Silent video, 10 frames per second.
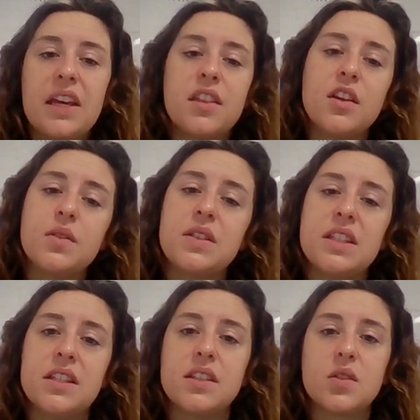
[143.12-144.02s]
Ethos
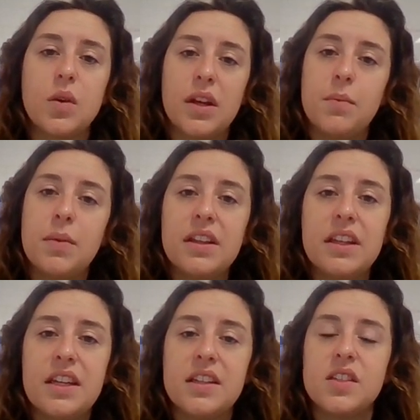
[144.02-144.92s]
is
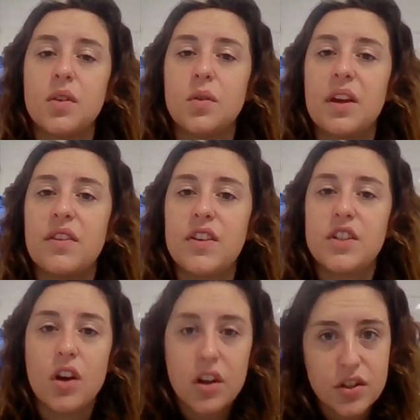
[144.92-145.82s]
credibility. So if a
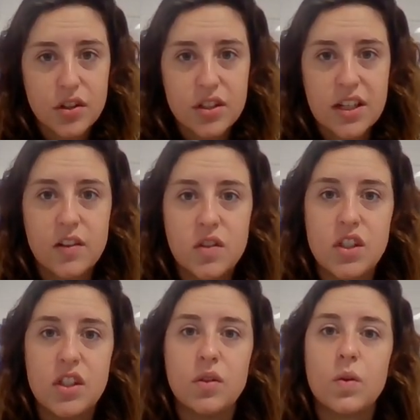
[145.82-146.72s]
doctor
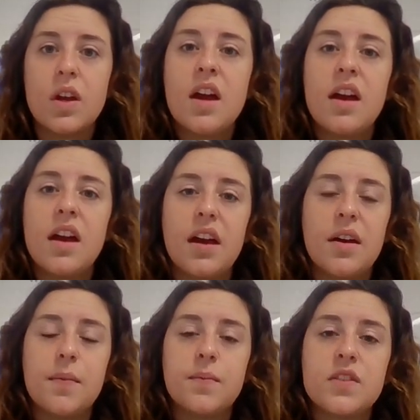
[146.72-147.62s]
tells you
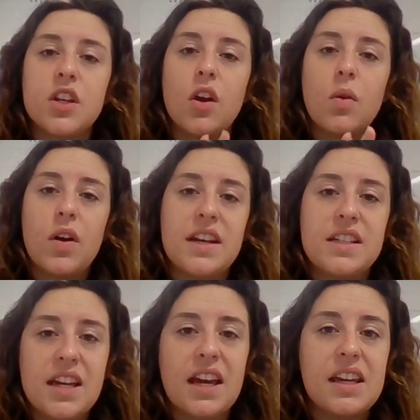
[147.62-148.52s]
to go on a
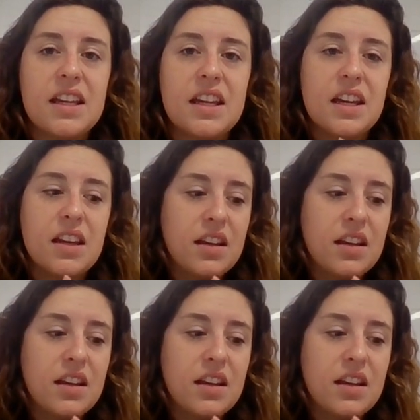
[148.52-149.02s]
diet